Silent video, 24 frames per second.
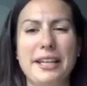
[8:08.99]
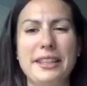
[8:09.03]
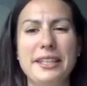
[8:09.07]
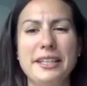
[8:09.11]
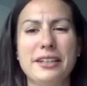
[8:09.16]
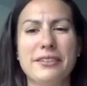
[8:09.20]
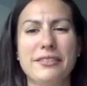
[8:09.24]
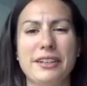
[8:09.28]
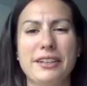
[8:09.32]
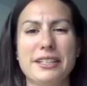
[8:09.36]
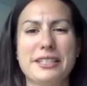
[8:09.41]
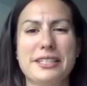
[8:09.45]
think
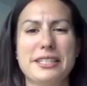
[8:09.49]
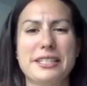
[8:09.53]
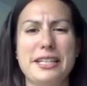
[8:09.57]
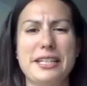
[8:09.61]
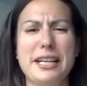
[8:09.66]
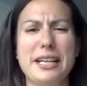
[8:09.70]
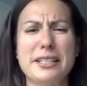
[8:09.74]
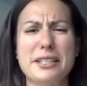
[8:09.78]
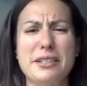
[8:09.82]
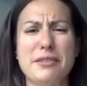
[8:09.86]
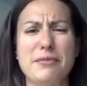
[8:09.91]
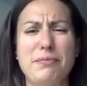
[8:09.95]
of like
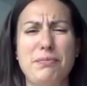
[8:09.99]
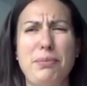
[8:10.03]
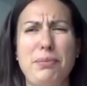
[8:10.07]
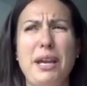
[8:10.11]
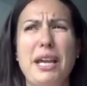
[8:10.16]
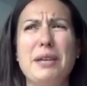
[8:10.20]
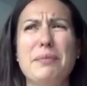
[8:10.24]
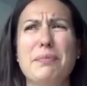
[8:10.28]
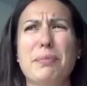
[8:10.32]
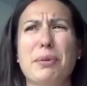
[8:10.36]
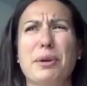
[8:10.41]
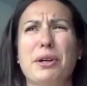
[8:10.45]
stacks of
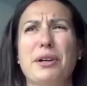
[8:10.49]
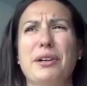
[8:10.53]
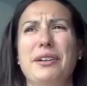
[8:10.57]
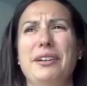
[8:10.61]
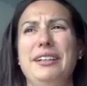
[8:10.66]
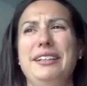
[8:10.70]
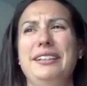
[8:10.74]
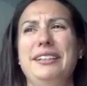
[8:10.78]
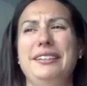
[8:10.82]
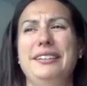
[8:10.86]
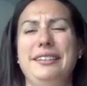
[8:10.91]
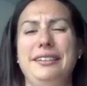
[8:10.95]
paper
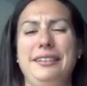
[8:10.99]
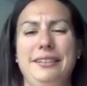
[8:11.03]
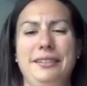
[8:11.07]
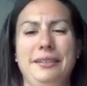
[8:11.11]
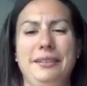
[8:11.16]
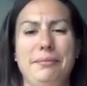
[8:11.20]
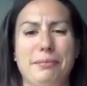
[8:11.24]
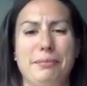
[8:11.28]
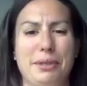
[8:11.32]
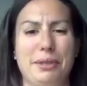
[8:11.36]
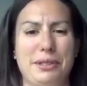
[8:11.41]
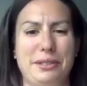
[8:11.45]
and
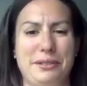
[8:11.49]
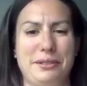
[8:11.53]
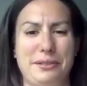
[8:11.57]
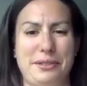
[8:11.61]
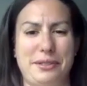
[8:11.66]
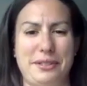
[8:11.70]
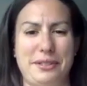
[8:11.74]
numbers, not